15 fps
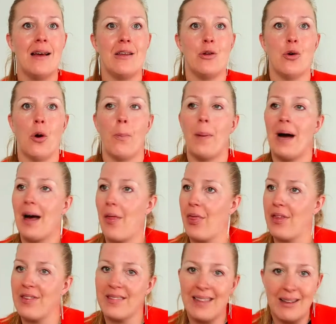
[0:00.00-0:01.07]
your path
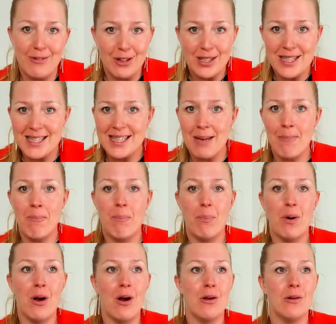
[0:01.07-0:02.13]
is never
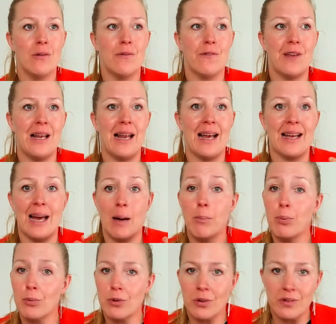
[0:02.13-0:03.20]
simple, you feel like
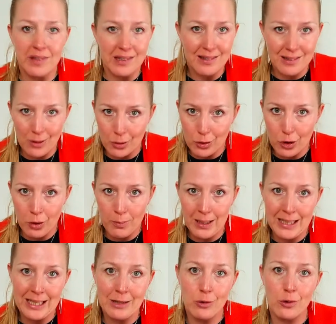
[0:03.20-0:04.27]
abundance is not
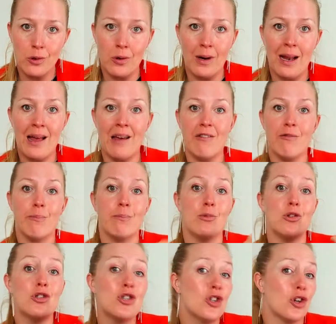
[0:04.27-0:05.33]
coming into your life
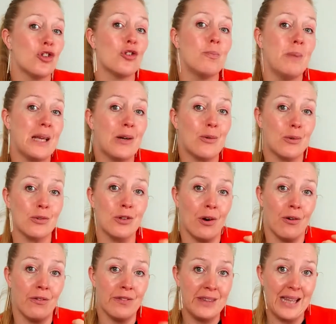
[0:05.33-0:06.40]
just because
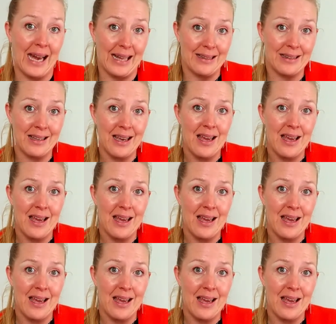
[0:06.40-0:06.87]
of that.